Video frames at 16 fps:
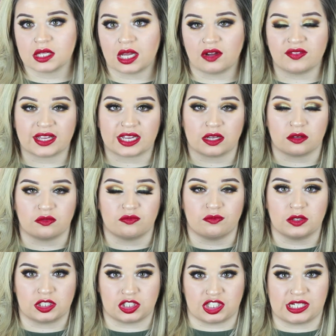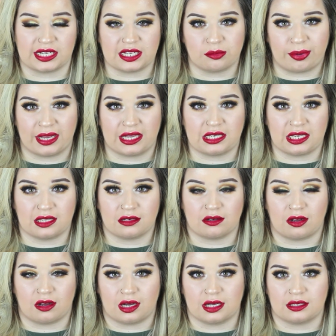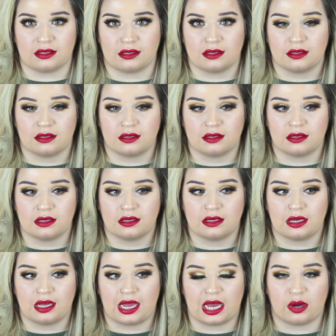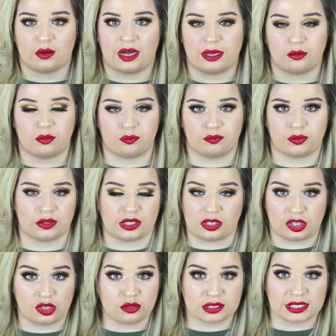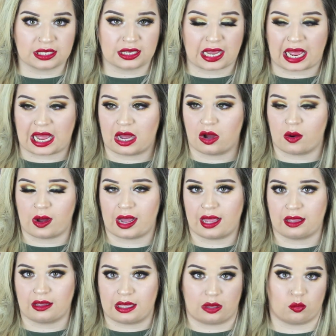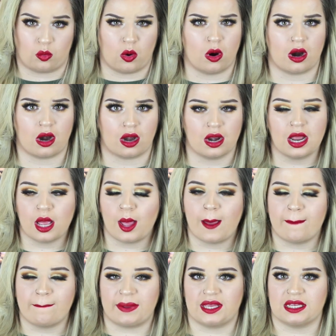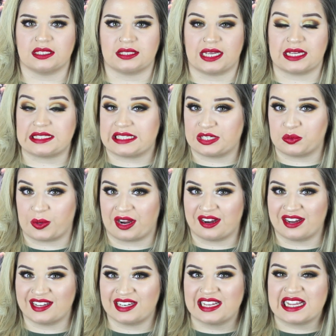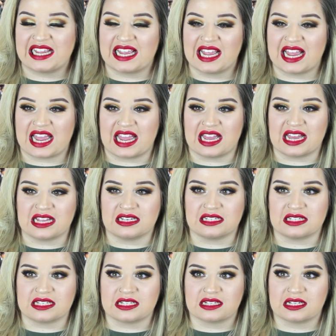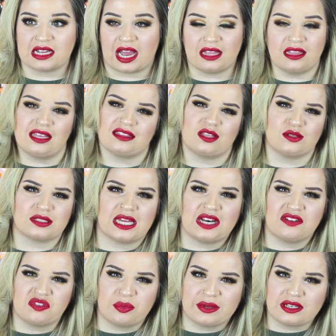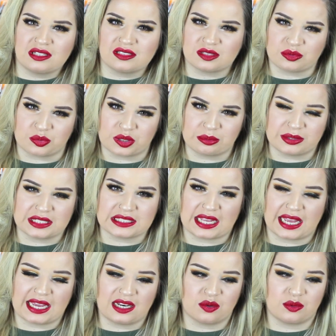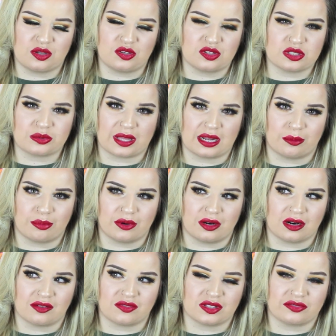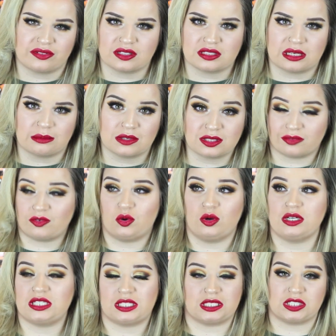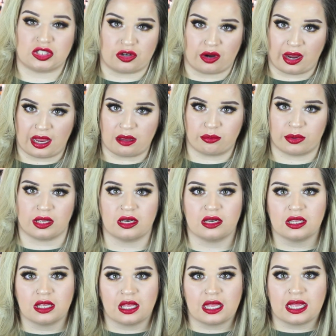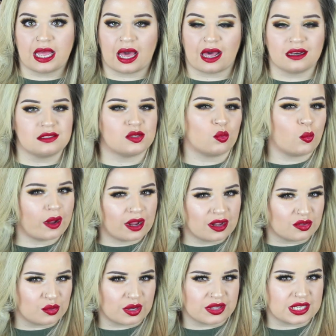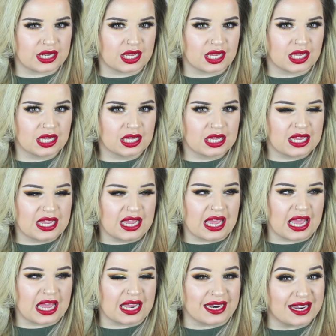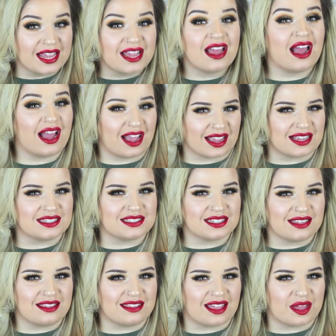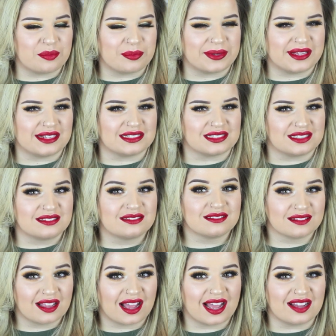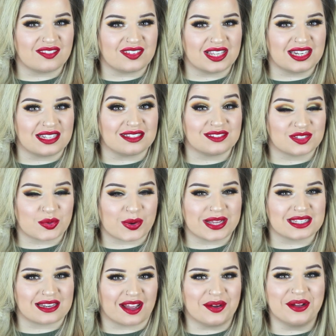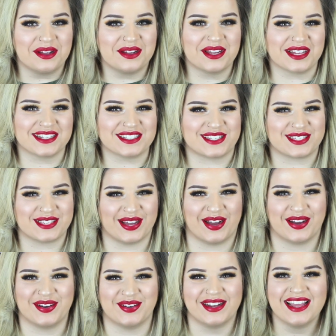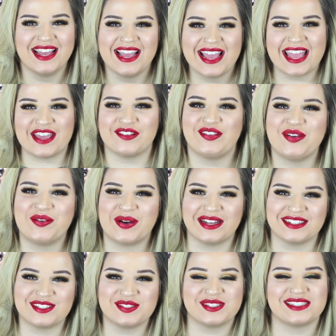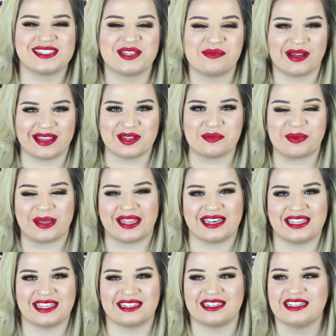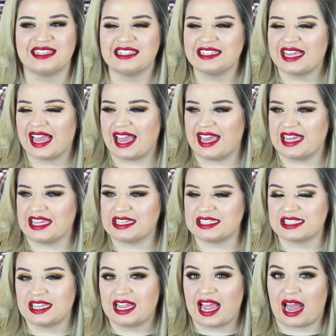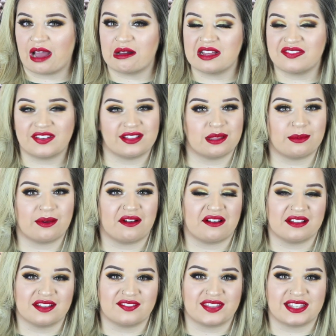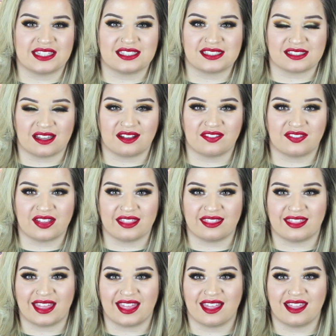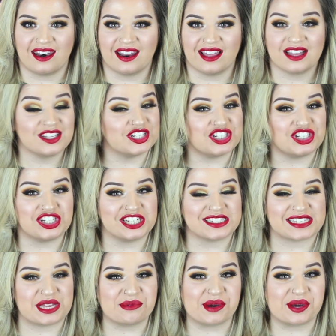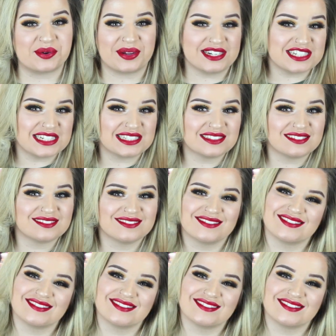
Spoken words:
of like a legit opinion on how I can use it, how it wore, because I did wear it. And I like those kind of opinions more because I hate it when you just kind of put it on for the first time, because of course it looks great, but how does it wear throughout the day? And I can tell you that because I've done it twice now. So if you want to see my opinion and how I feel about all of this stuff, then just keep on watching.